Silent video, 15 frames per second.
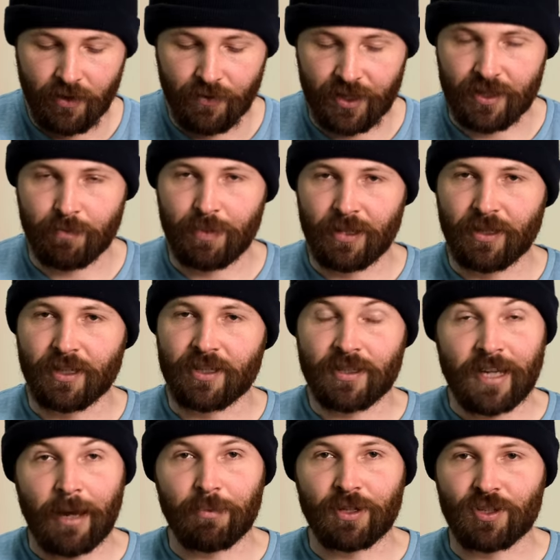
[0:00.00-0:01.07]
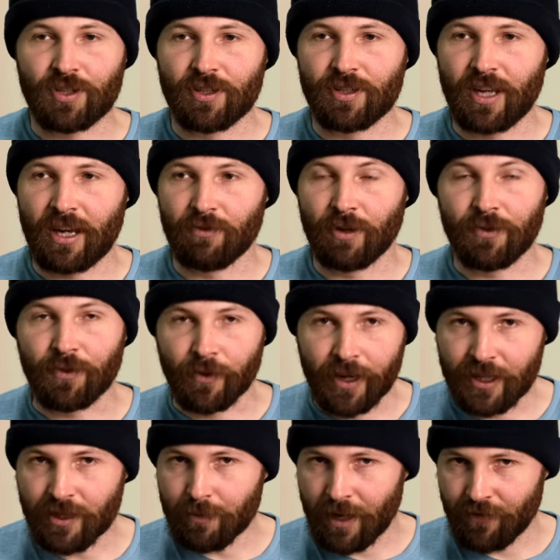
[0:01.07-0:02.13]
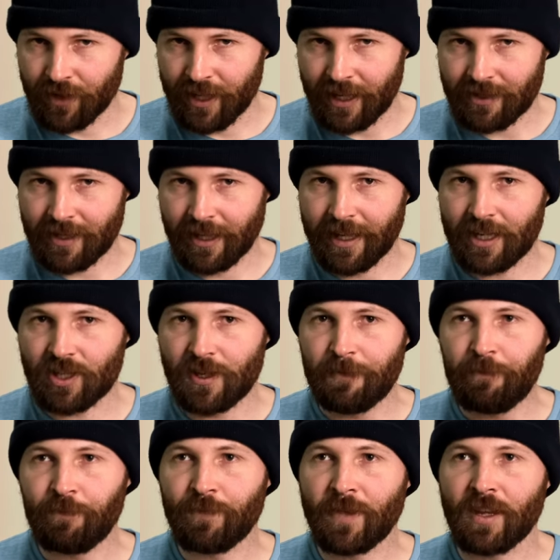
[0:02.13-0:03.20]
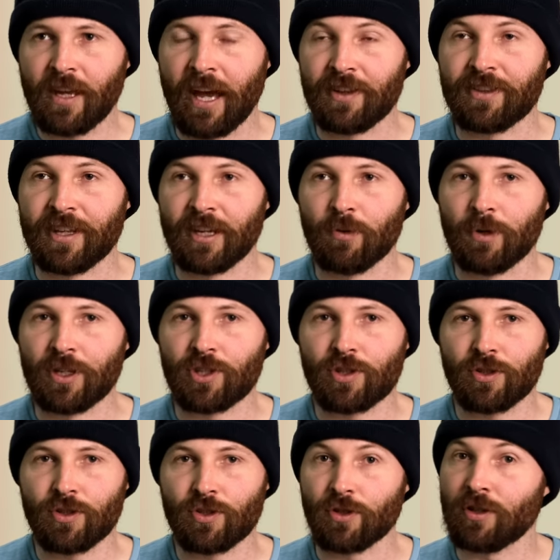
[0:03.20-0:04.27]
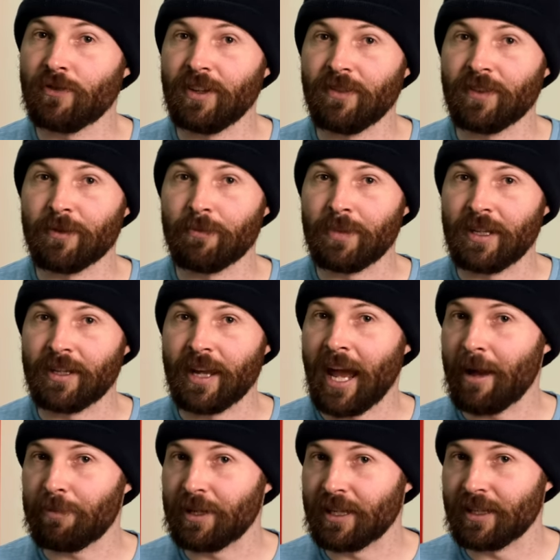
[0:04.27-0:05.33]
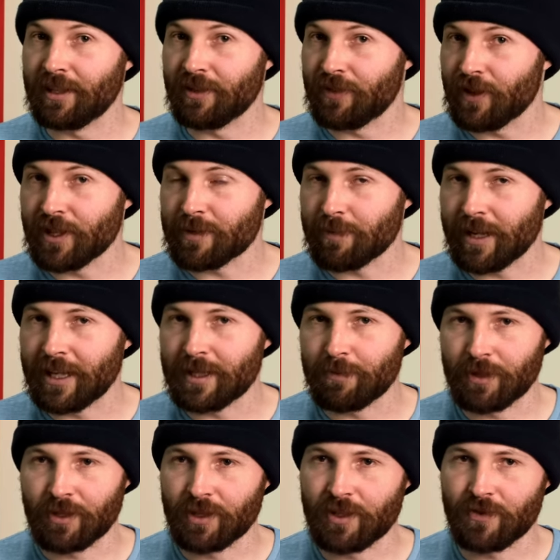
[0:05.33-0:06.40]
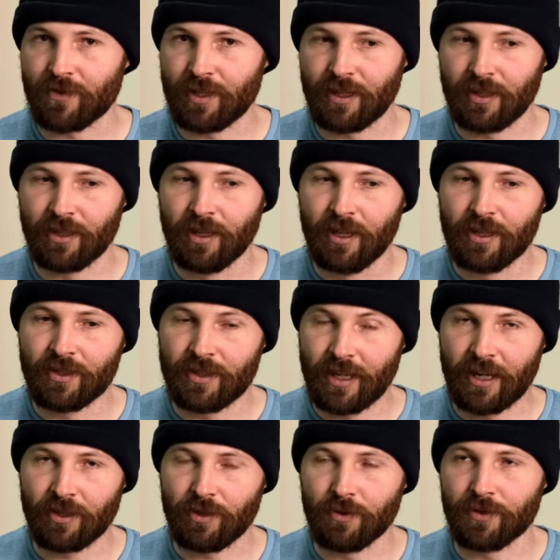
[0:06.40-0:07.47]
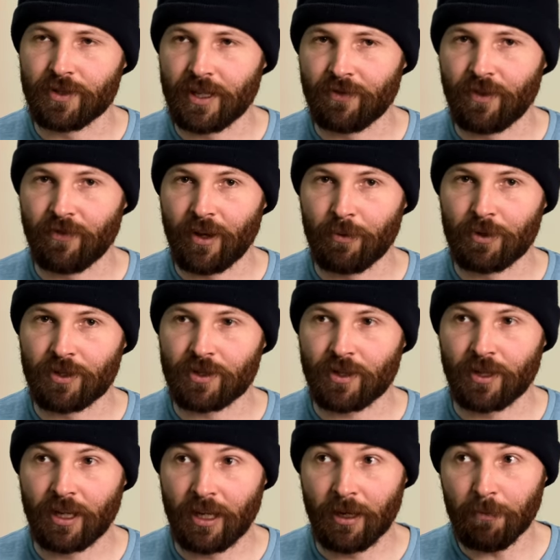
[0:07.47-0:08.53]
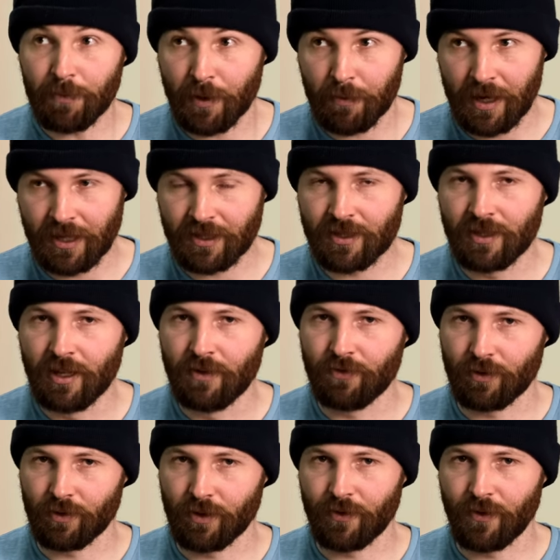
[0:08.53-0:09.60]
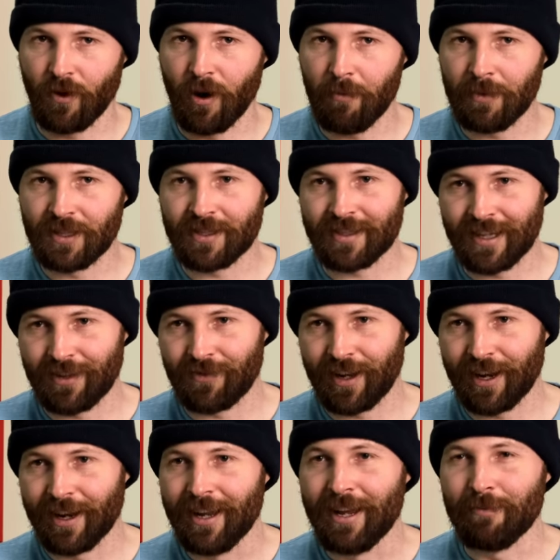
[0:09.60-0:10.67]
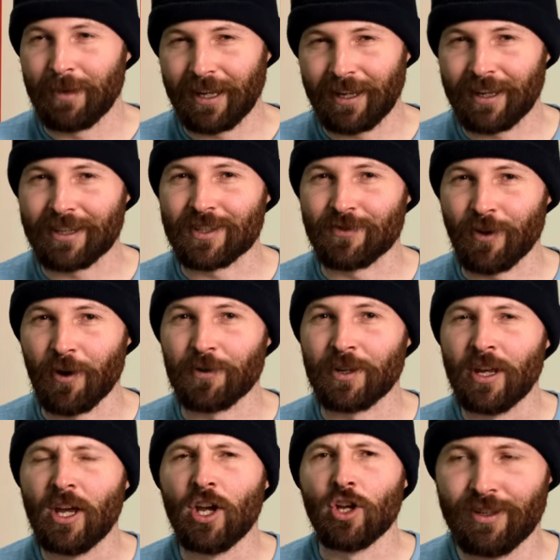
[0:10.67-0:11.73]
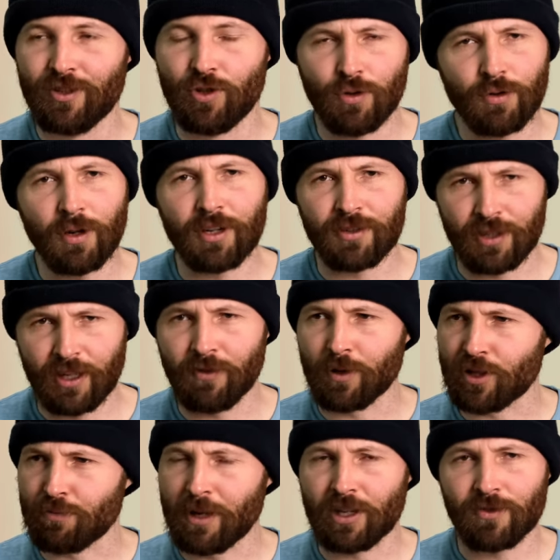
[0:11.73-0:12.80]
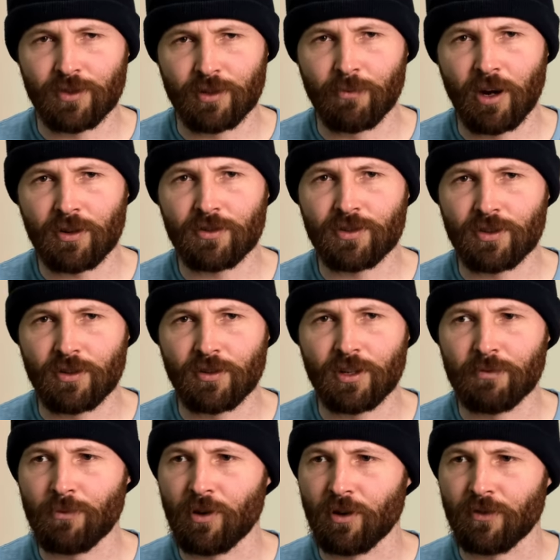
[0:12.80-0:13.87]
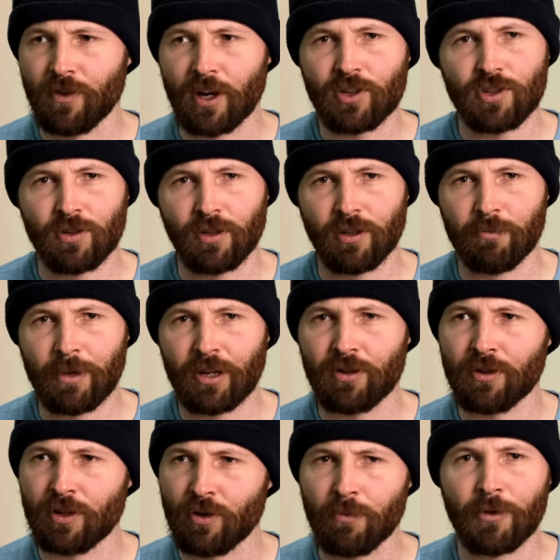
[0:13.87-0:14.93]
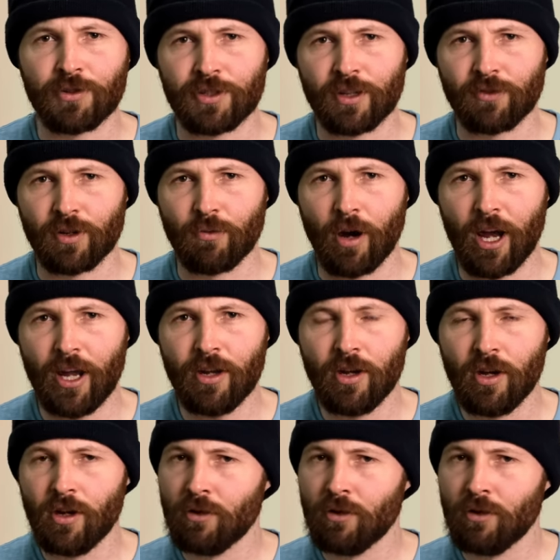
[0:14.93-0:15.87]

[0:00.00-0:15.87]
this bill establishes a referendum at the next election, a thing which shouldn't have even been happening in the first place because the CAQ said that they were just going to implement the reform. Instead, they're making us vote, do you want a thing which makes the democracy run more functional and better in almost every way?